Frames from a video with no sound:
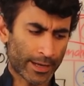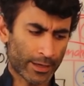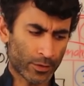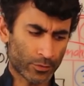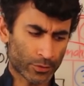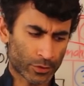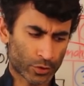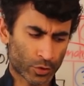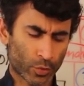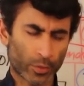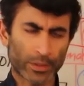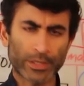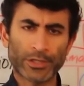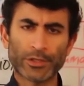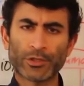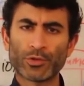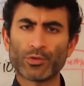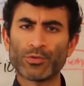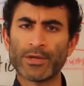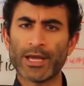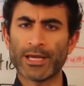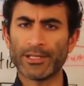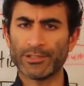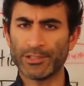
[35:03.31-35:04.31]
and it was
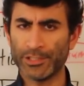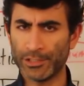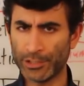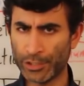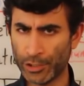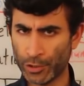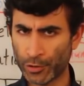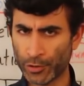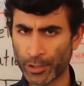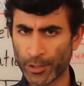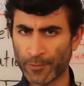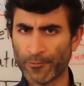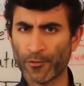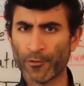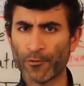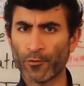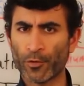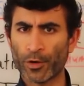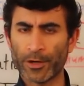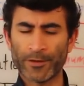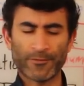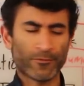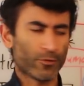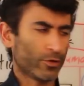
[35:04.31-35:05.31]
22 days each. He took it for
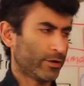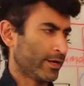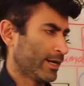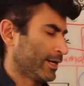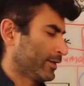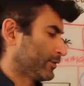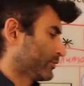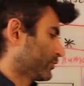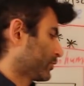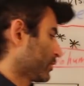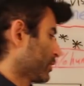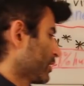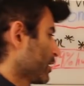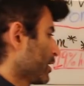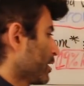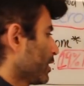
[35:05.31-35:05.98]
44 days.